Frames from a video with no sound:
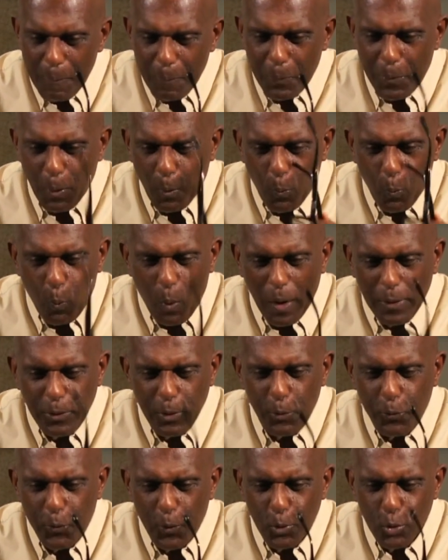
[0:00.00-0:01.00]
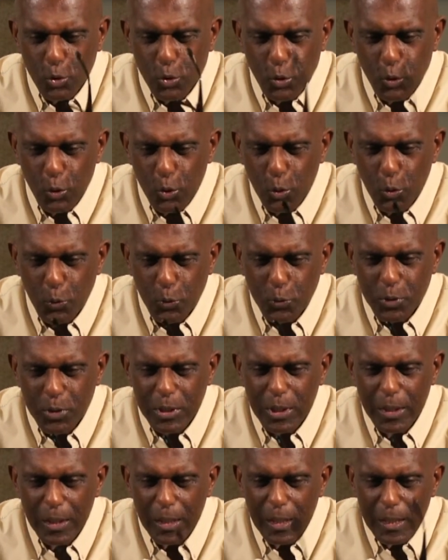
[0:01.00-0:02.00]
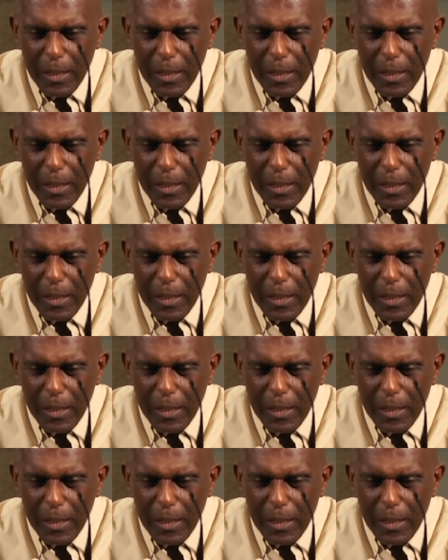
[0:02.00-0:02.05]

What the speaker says: the wonderful truths